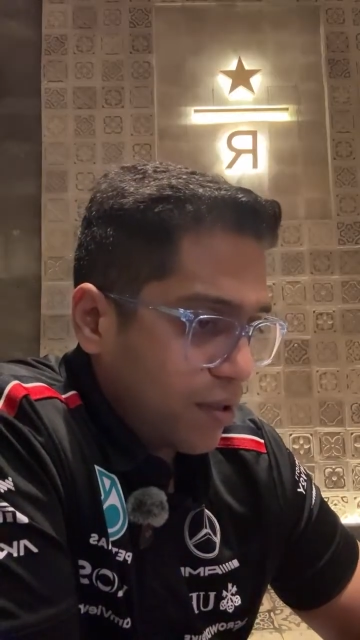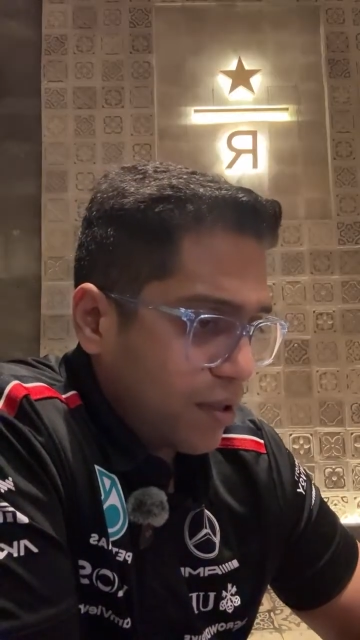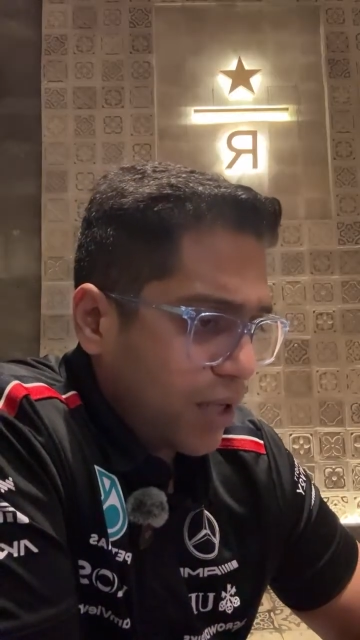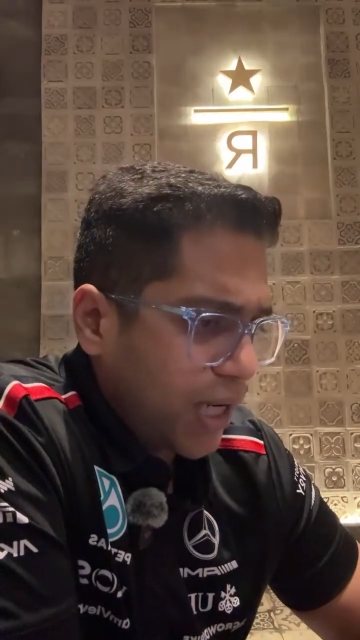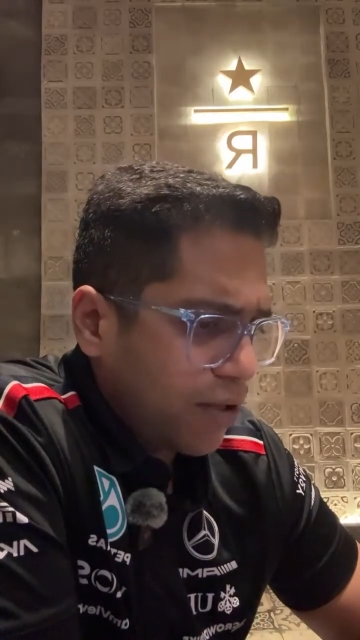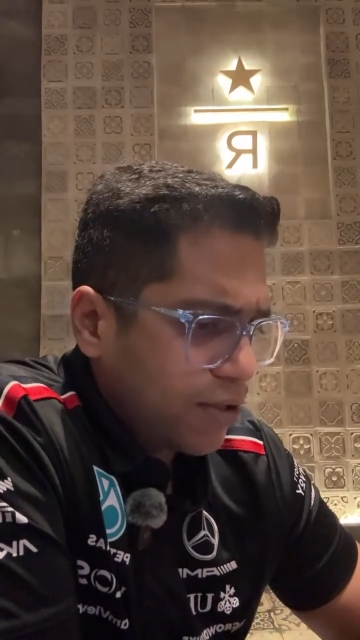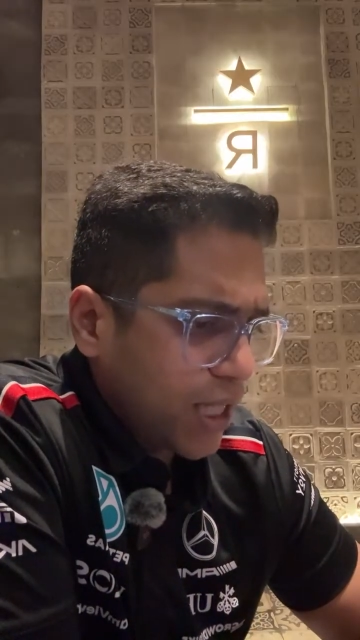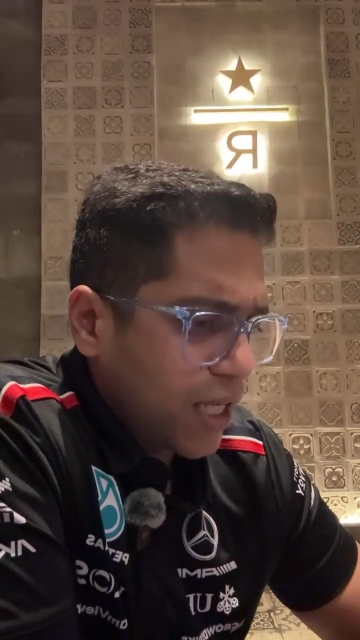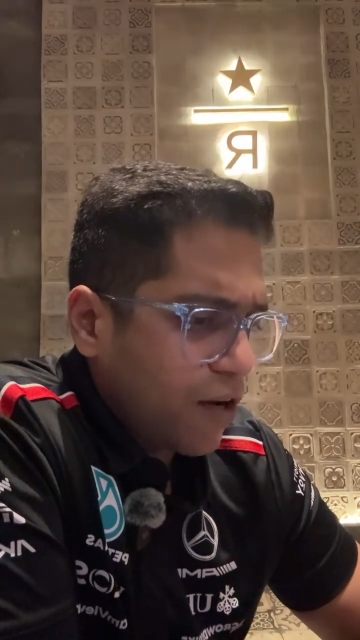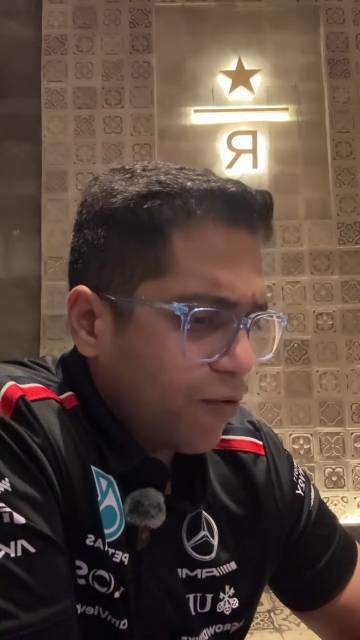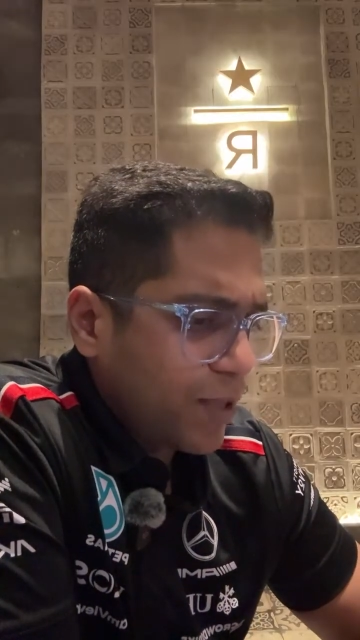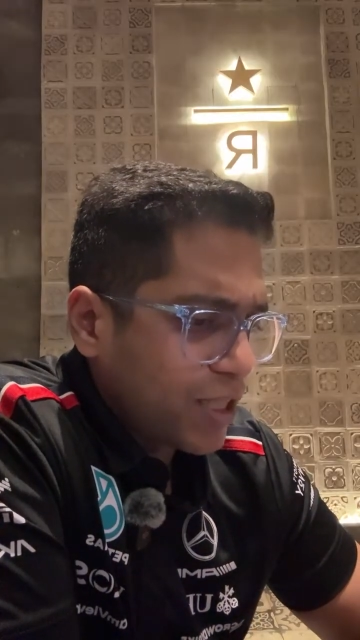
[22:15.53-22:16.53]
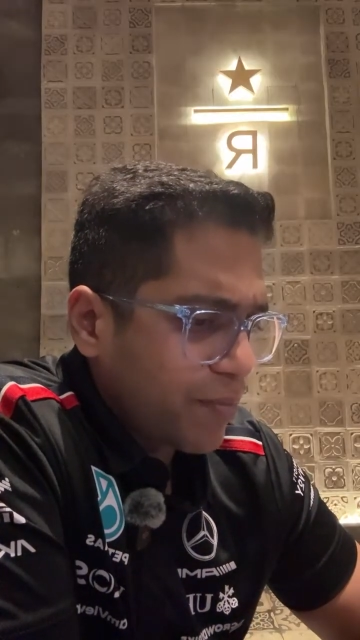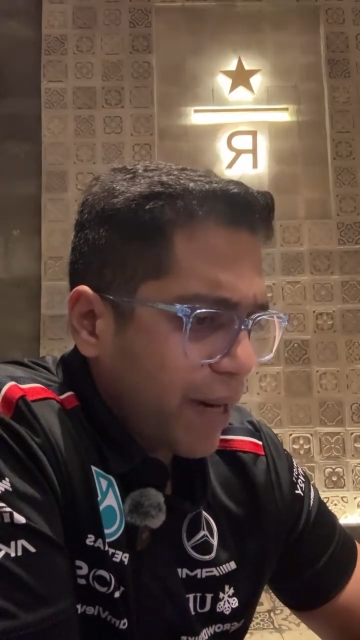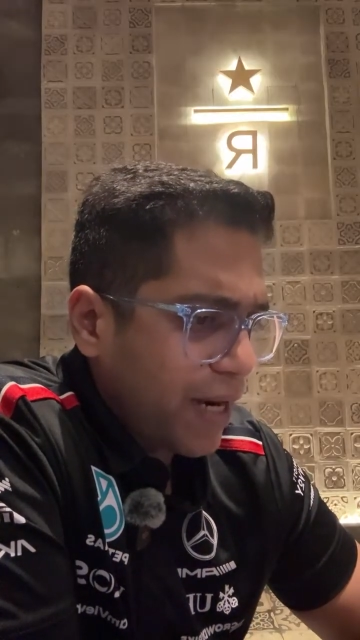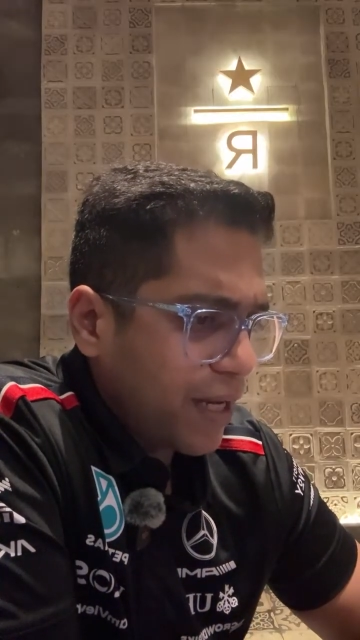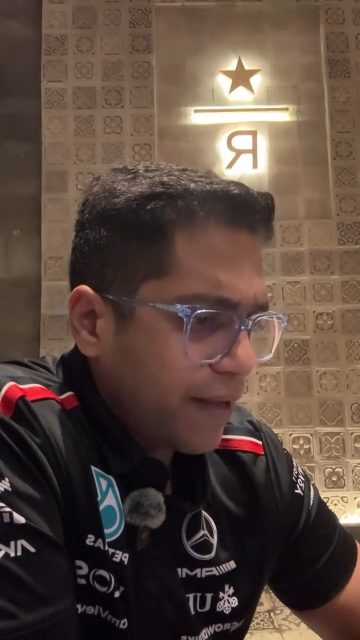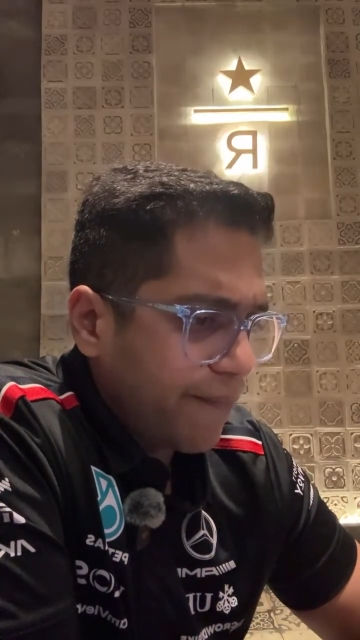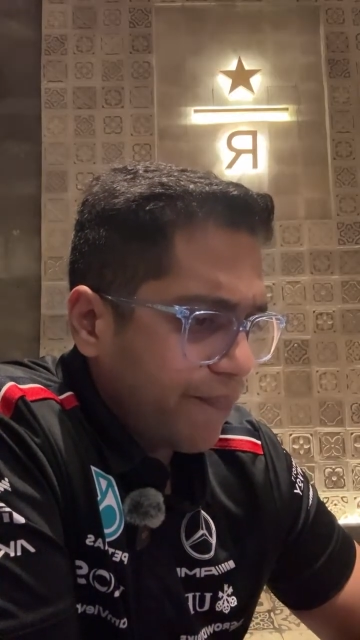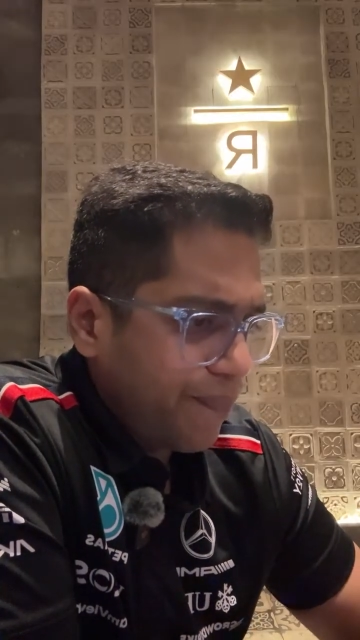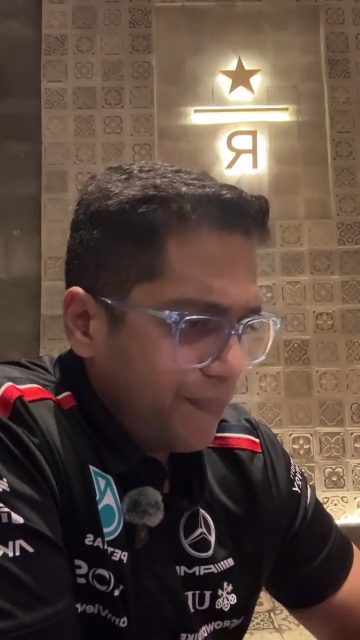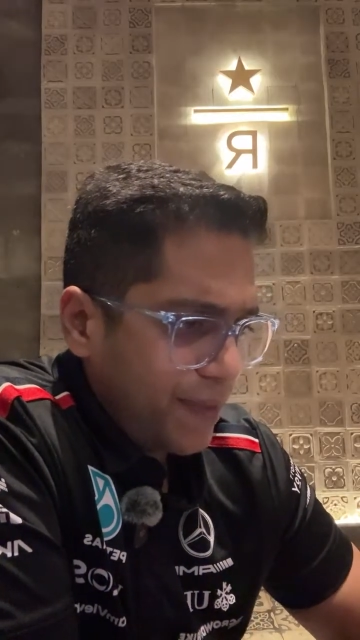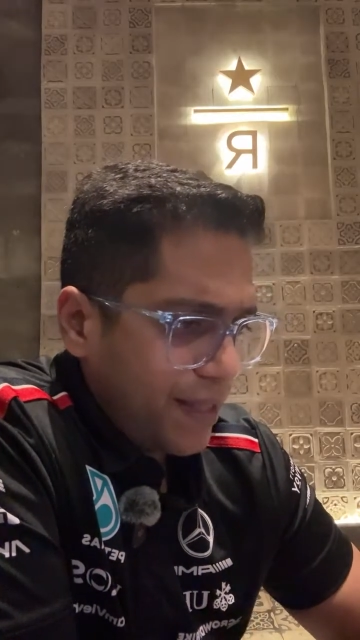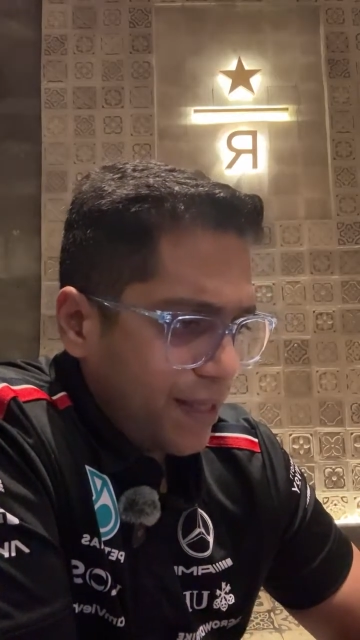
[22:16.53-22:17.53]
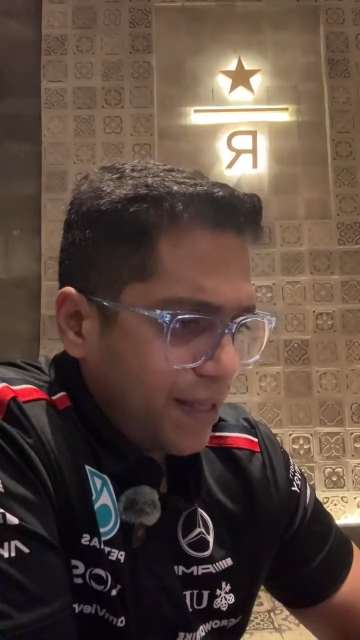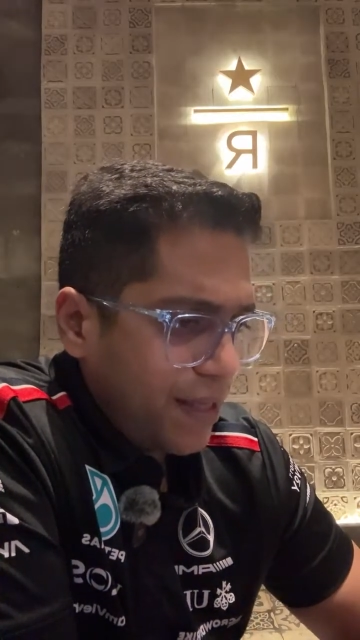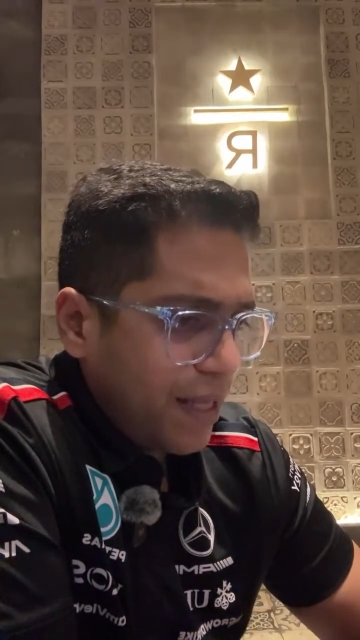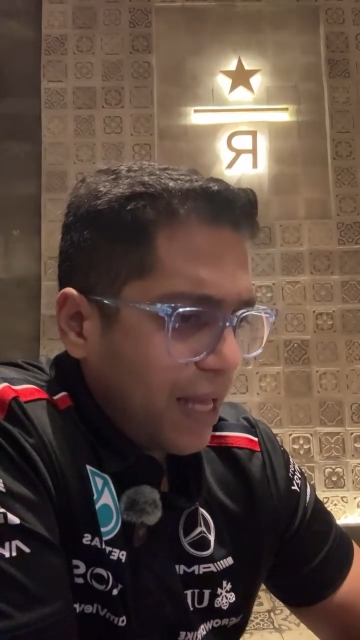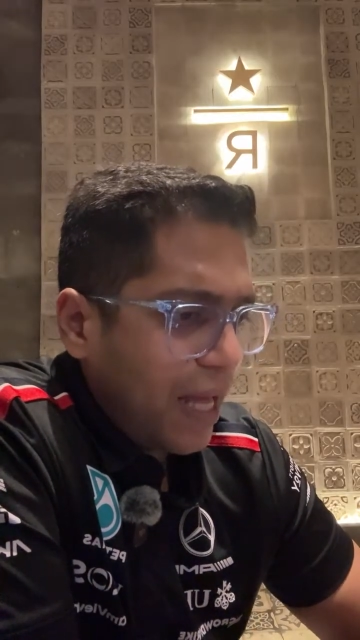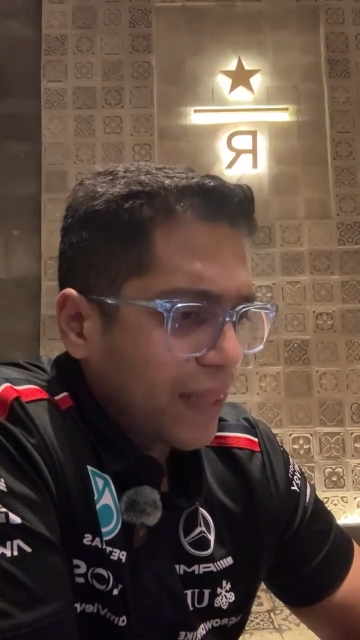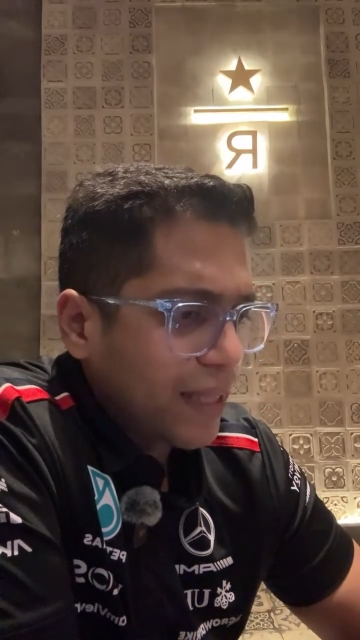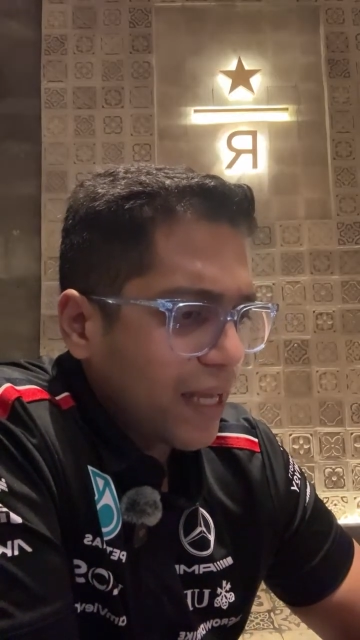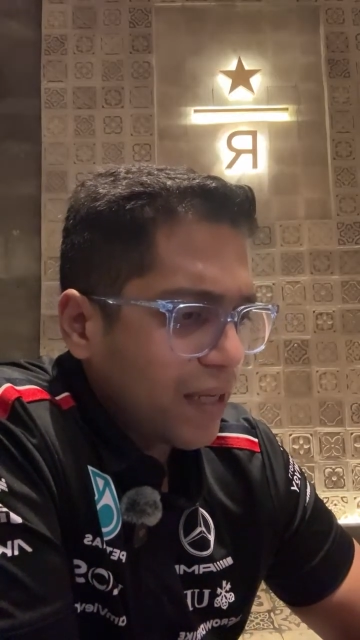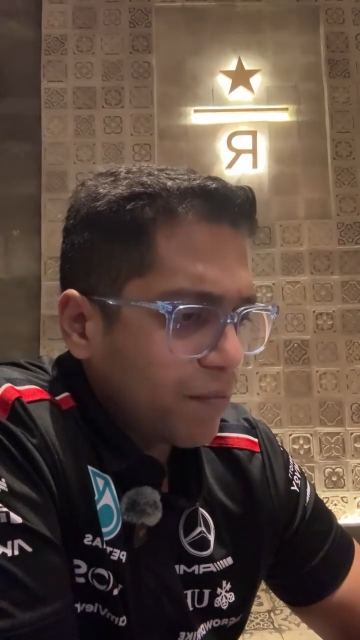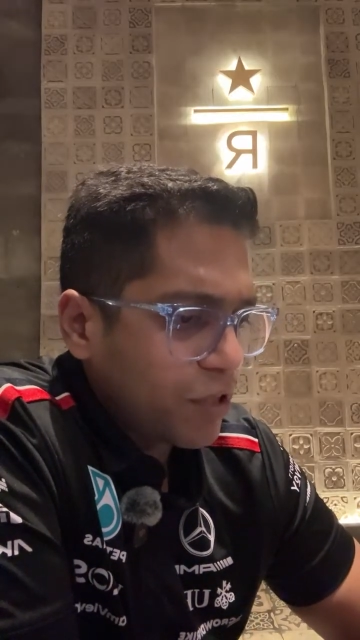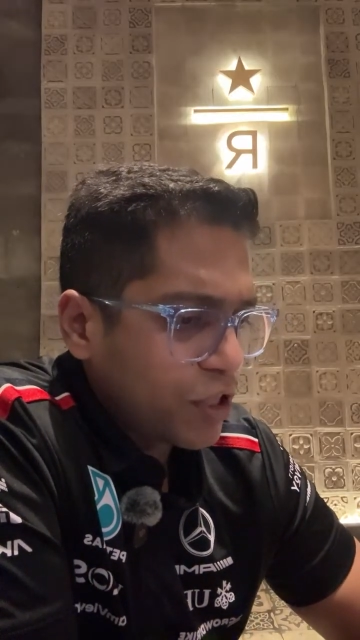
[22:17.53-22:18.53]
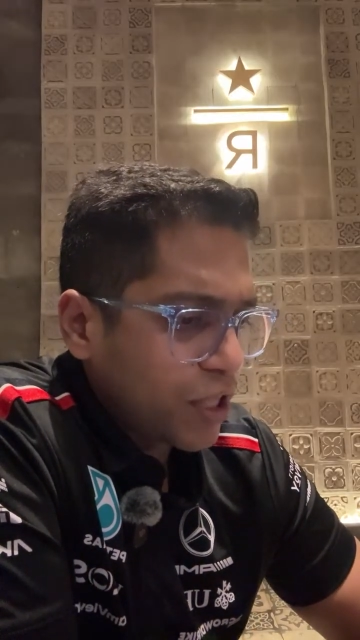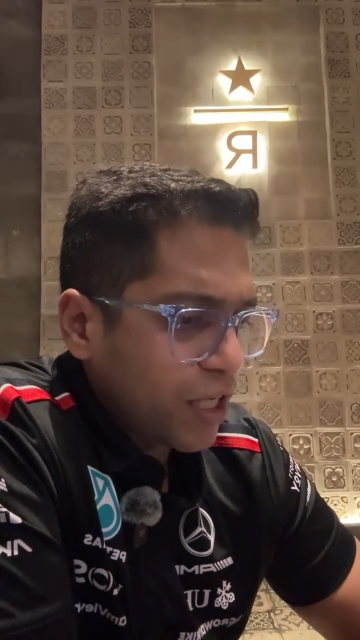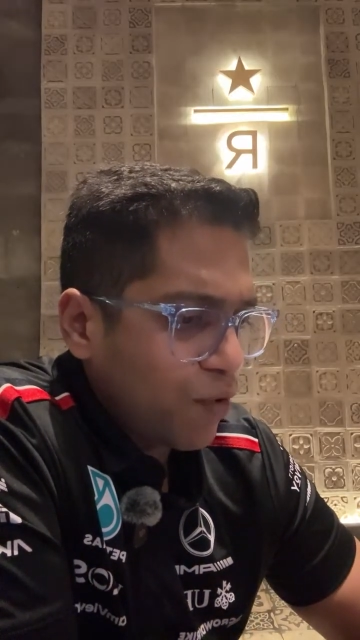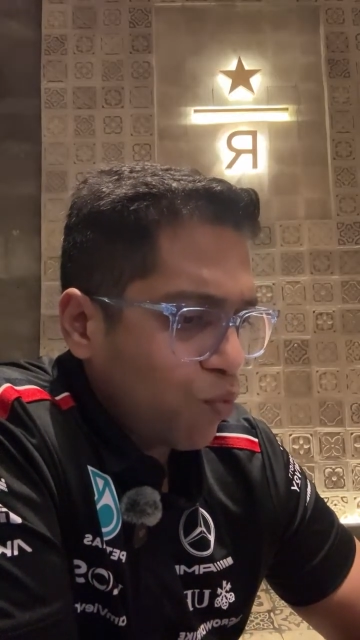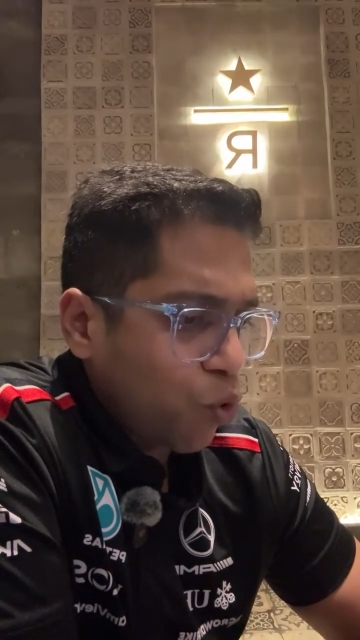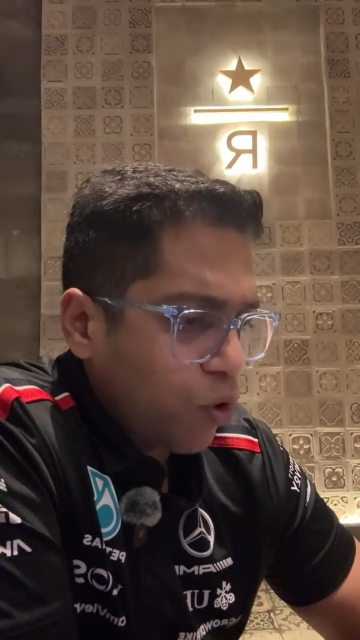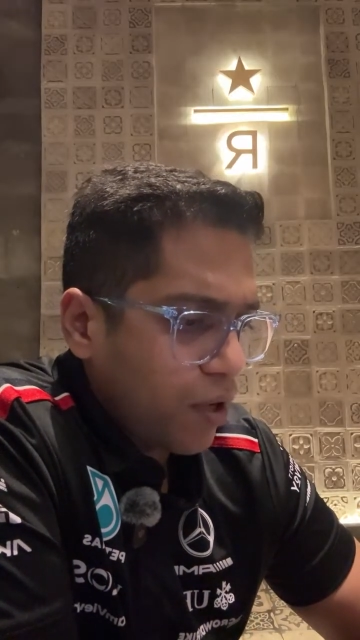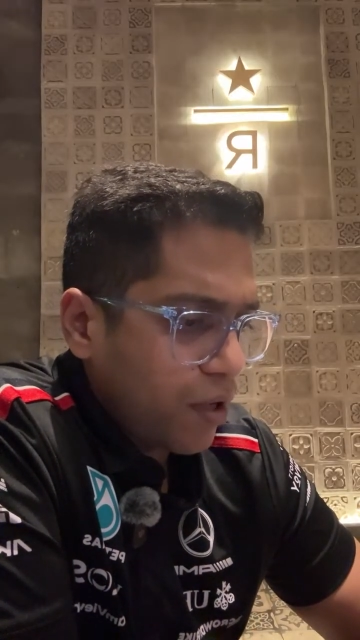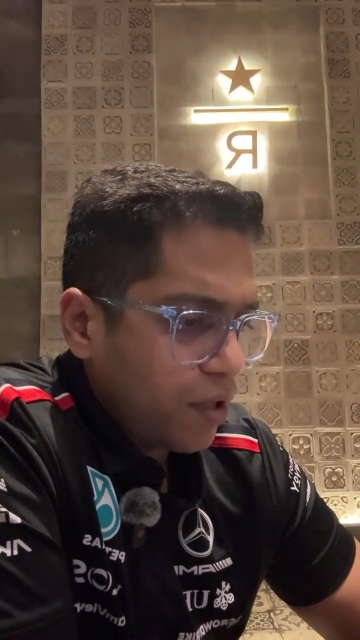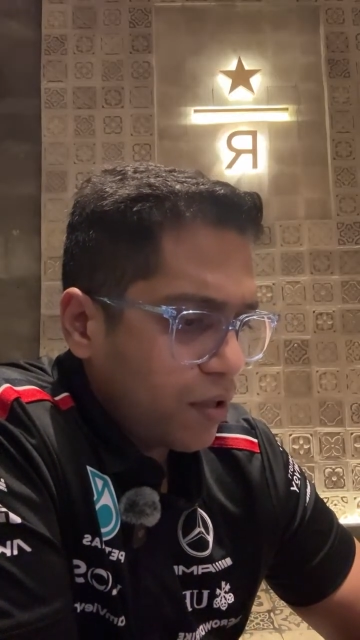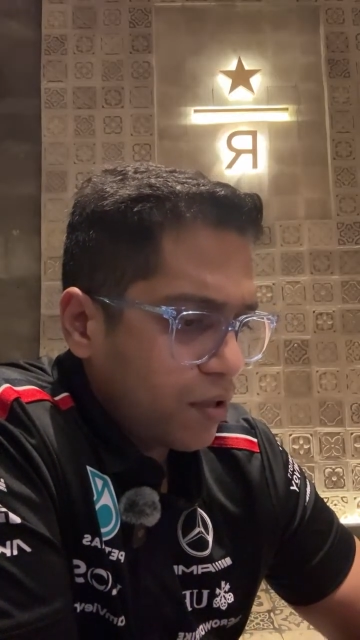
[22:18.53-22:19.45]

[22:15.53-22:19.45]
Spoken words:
reducing government spending and then immediately voted